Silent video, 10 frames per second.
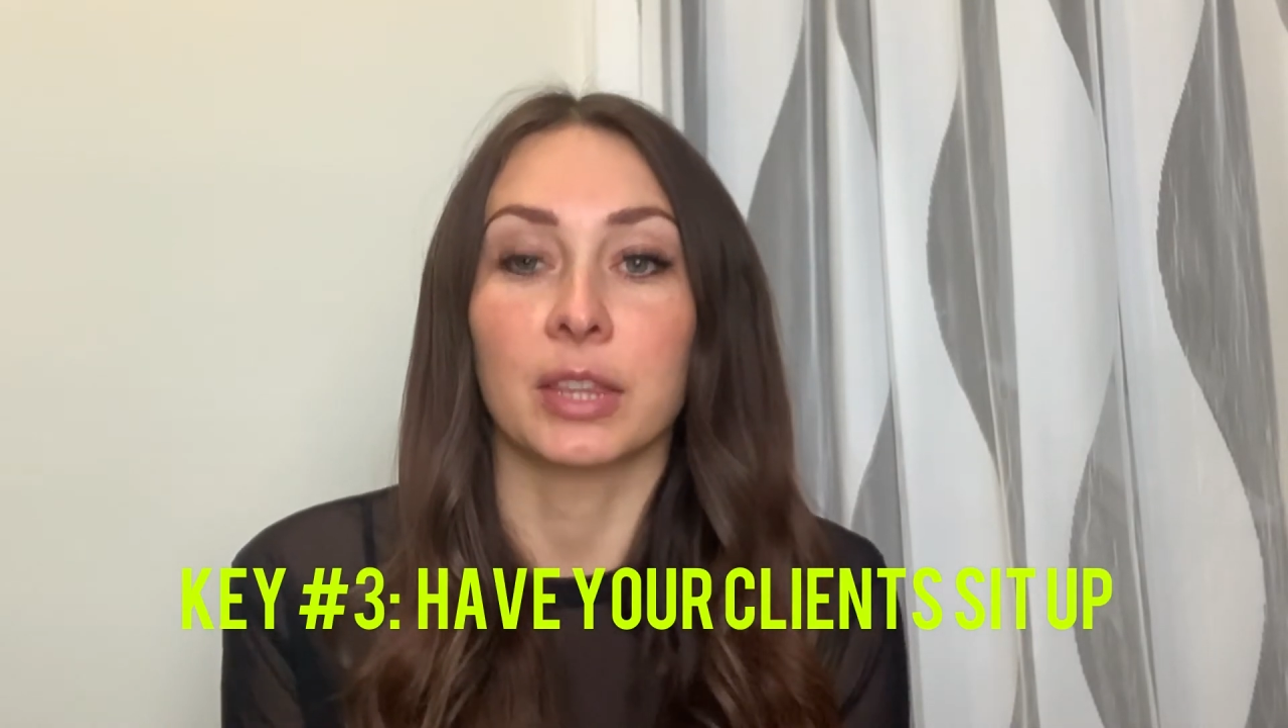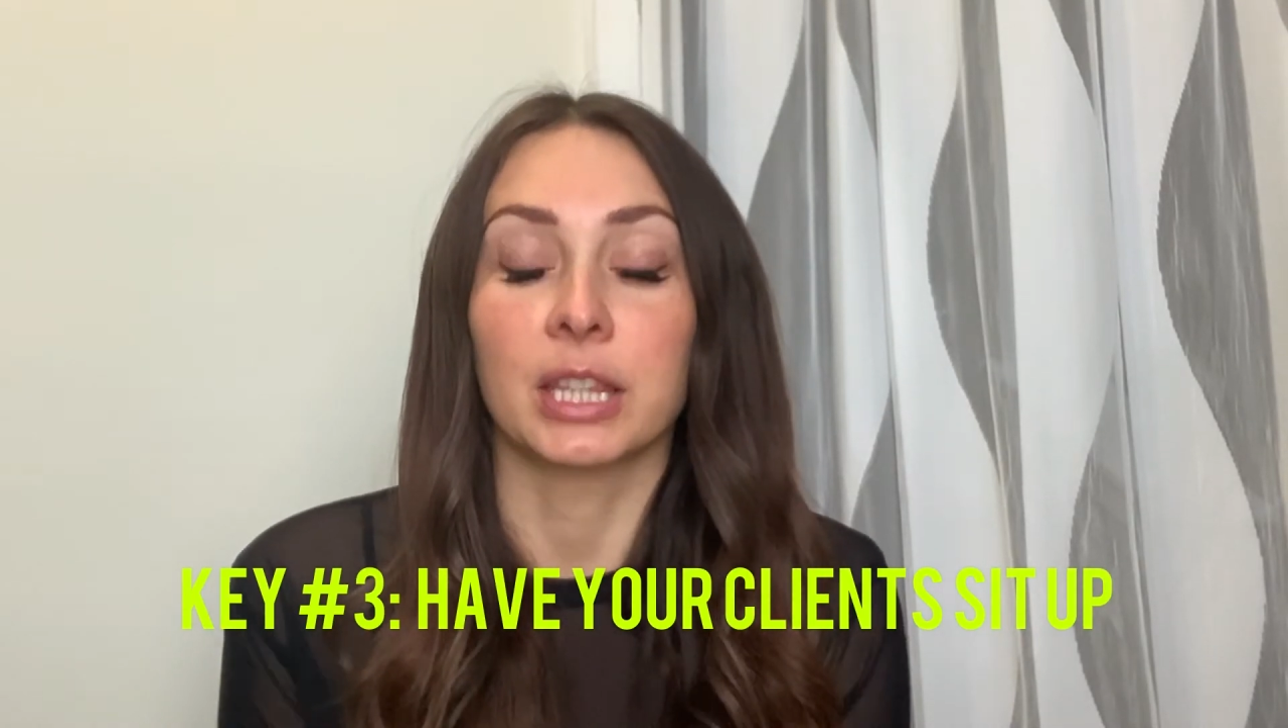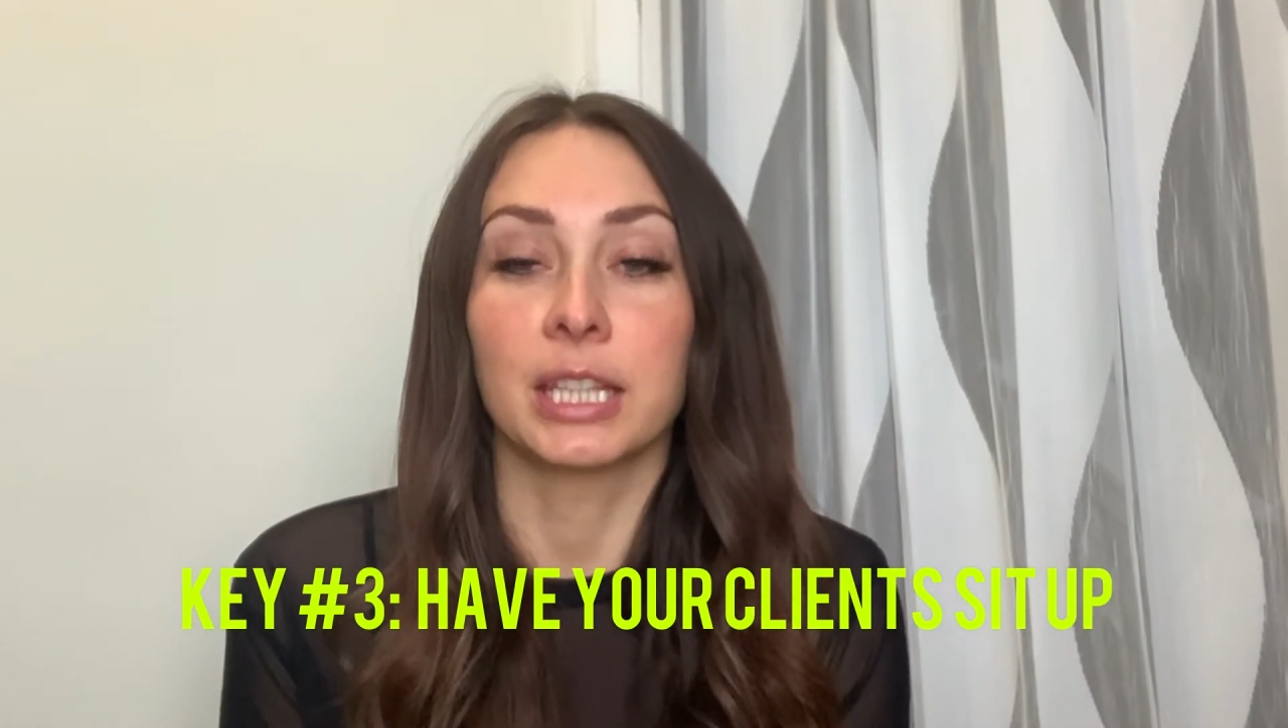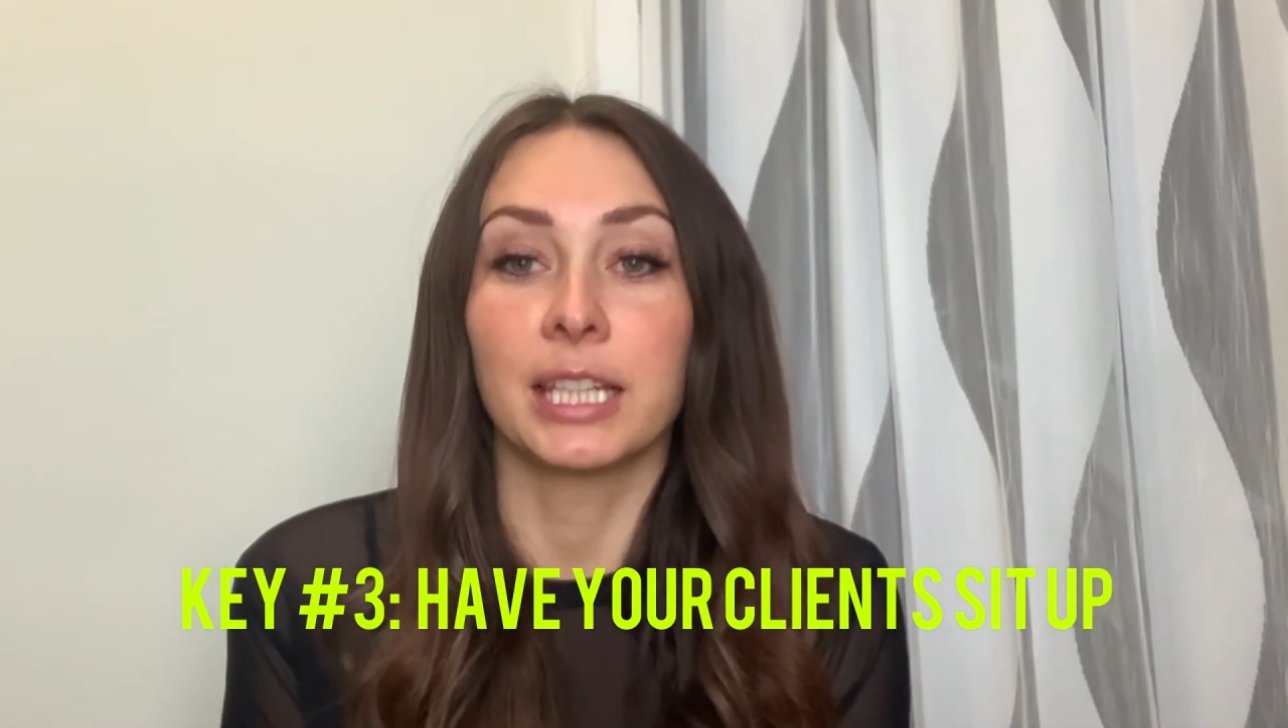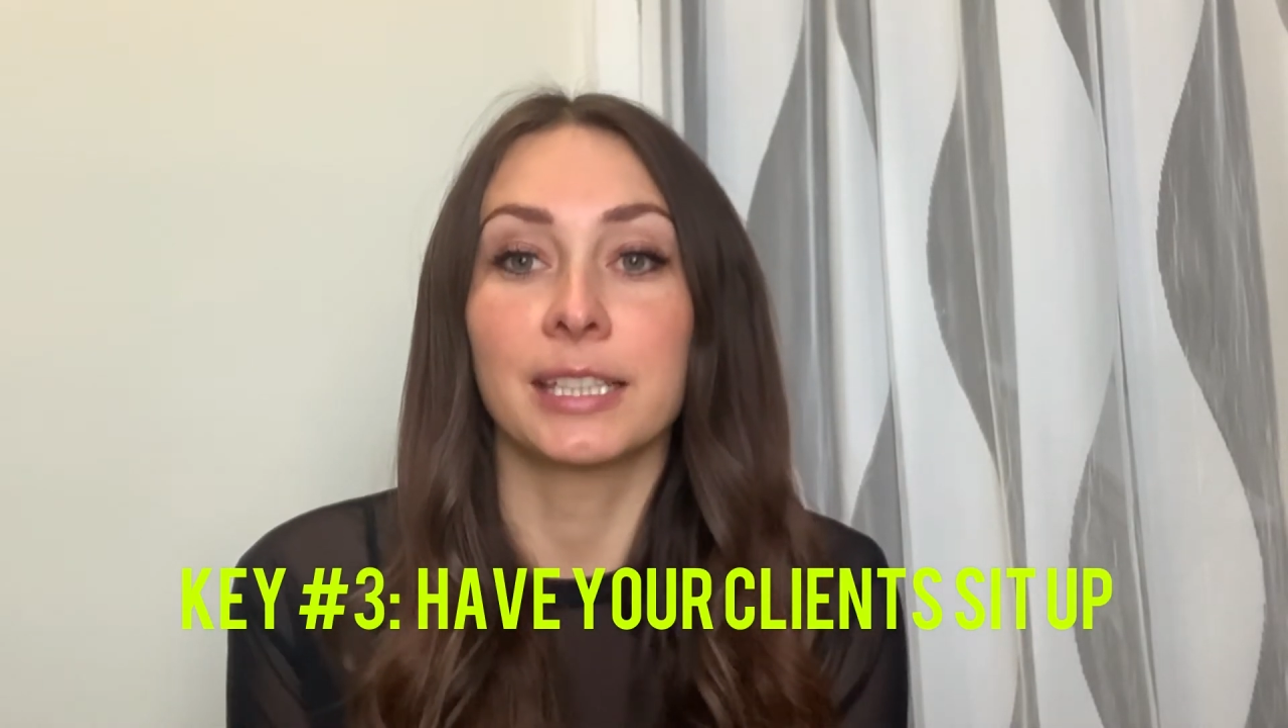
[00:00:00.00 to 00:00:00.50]

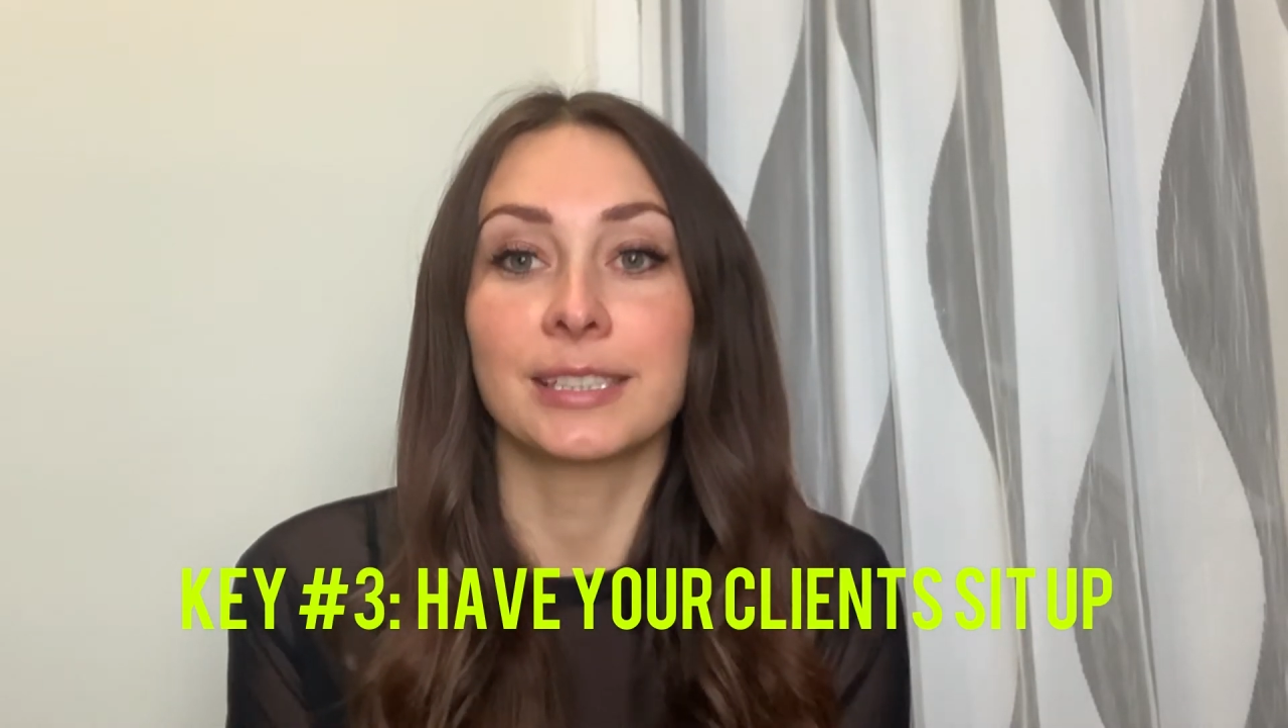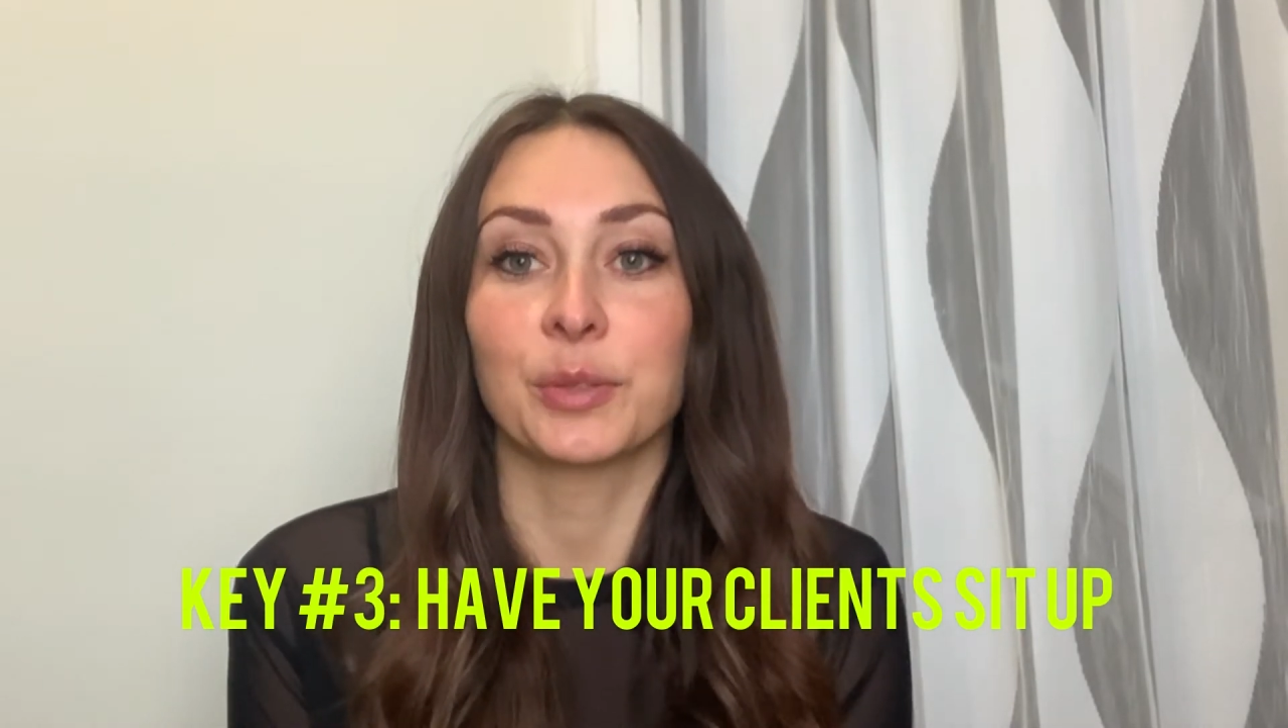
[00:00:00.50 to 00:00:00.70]
least